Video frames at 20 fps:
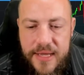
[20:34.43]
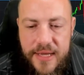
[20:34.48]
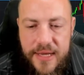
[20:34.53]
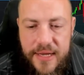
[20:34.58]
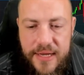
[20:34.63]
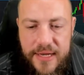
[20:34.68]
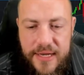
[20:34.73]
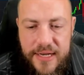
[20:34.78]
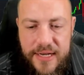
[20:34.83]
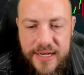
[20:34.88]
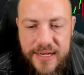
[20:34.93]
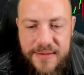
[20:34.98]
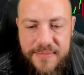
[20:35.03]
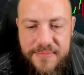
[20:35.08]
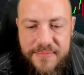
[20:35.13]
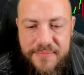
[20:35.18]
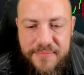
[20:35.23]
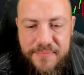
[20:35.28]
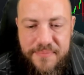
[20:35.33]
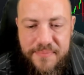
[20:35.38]

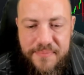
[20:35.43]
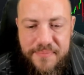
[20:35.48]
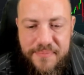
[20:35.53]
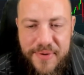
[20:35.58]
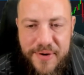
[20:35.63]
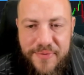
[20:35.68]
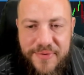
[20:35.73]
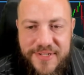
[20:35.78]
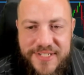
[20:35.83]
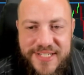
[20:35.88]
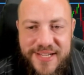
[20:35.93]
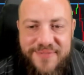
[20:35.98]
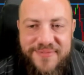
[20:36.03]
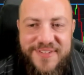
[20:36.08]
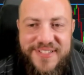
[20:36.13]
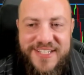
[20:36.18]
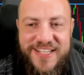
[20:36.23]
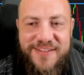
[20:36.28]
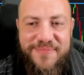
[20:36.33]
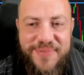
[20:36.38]
But when
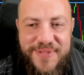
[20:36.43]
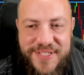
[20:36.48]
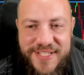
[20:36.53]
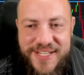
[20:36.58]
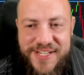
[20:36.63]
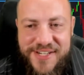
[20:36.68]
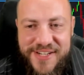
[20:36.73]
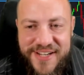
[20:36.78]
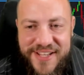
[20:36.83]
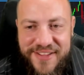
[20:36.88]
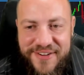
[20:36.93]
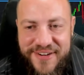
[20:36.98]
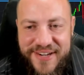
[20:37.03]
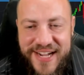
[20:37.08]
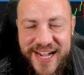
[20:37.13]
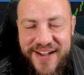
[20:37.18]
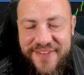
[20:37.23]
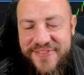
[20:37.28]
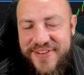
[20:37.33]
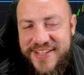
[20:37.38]
someone's in a position and their
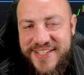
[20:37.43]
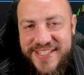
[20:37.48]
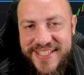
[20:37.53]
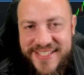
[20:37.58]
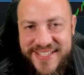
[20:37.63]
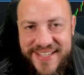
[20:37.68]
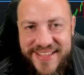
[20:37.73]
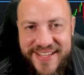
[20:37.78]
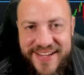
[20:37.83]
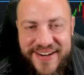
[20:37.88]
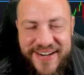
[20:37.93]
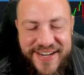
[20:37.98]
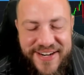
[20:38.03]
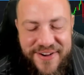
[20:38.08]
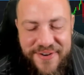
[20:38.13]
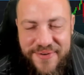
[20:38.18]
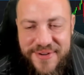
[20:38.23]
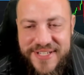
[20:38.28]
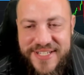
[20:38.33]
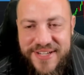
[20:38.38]
confidence isn't there, I can
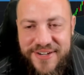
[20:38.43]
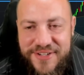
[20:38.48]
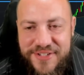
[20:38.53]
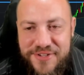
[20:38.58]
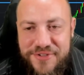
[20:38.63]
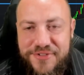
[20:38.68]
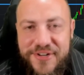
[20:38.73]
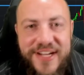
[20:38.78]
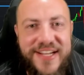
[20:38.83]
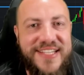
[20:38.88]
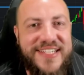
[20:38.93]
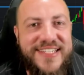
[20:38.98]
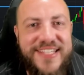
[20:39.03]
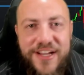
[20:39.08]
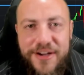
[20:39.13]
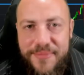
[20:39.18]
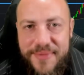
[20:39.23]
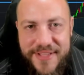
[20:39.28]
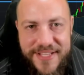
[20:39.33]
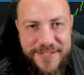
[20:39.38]
always tell because they're trying to
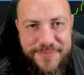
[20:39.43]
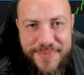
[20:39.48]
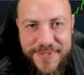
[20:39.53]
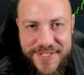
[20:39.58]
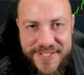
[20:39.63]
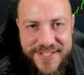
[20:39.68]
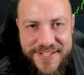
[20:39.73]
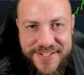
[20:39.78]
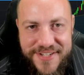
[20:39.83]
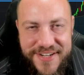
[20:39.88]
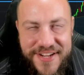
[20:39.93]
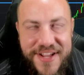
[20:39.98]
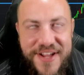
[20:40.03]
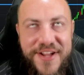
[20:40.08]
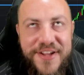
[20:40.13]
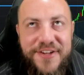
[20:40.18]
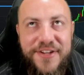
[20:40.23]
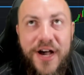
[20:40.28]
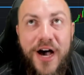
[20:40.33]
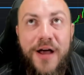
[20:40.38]
sell me this position.
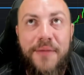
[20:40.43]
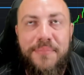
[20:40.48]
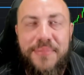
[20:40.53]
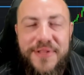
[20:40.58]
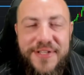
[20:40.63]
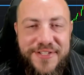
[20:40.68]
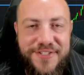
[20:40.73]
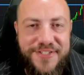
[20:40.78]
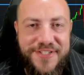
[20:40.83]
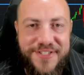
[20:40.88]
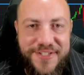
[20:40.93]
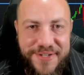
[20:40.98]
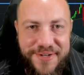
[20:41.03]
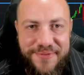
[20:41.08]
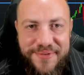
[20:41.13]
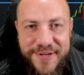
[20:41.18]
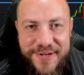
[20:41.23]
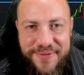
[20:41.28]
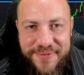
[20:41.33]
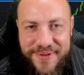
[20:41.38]
Don, please just
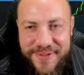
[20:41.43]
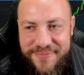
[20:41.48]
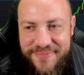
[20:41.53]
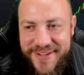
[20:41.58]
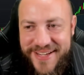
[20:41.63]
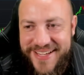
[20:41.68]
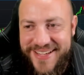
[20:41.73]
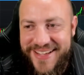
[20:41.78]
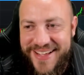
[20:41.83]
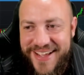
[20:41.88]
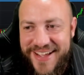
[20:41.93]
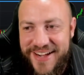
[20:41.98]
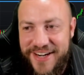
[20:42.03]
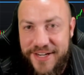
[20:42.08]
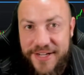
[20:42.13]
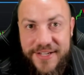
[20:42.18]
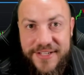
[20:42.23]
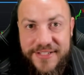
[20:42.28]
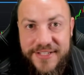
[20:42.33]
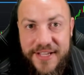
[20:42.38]
agree with me
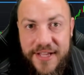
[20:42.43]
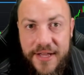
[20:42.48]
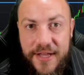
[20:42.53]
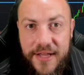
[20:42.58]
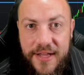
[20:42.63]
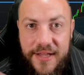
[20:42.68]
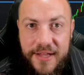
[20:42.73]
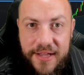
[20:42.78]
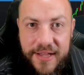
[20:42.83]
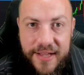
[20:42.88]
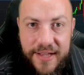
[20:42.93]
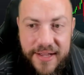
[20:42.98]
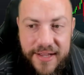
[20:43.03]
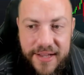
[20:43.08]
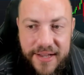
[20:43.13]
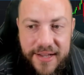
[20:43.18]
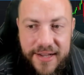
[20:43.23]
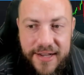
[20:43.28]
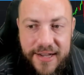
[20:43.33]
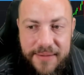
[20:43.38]
because
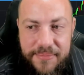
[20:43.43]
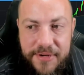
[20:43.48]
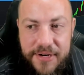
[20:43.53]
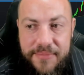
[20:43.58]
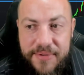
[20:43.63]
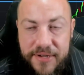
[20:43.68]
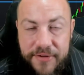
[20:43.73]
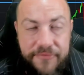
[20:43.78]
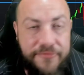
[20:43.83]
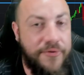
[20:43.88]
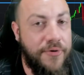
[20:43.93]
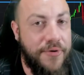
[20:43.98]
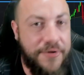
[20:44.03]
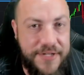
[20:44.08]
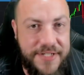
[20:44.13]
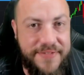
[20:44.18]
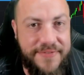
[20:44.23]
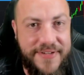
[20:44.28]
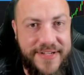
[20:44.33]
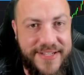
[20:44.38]
I'm going to be
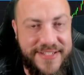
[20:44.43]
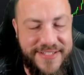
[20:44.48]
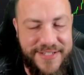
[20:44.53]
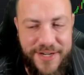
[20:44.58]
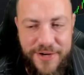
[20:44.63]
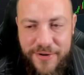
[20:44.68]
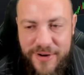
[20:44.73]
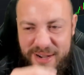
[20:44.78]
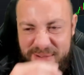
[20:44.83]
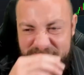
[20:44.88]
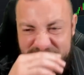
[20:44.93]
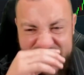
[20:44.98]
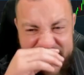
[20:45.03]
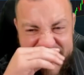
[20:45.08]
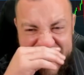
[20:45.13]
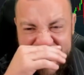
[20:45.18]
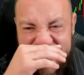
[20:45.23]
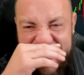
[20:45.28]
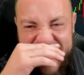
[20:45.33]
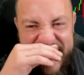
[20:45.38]
divorced if it doesn't go up.
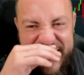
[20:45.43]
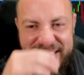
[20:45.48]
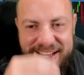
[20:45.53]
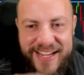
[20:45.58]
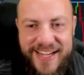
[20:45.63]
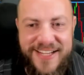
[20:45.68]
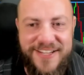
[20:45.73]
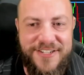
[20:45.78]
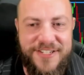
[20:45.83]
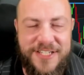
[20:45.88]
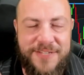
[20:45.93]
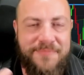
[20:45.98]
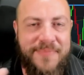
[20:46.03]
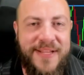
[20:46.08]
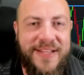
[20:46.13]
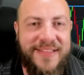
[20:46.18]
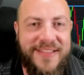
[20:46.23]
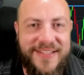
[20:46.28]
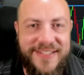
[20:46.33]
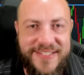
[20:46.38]
You know, they think I can just
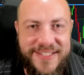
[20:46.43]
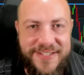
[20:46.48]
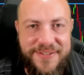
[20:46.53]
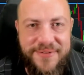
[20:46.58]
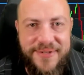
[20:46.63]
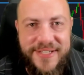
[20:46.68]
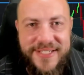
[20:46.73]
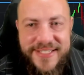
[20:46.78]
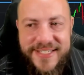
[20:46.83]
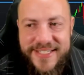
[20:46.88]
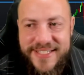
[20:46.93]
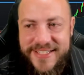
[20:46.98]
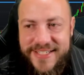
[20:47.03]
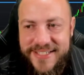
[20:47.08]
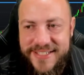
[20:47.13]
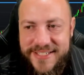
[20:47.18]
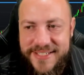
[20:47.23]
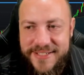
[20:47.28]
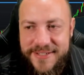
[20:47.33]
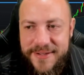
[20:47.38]
speak things into
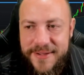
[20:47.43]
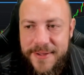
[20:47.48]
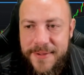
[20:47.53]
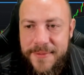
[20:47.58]
existence.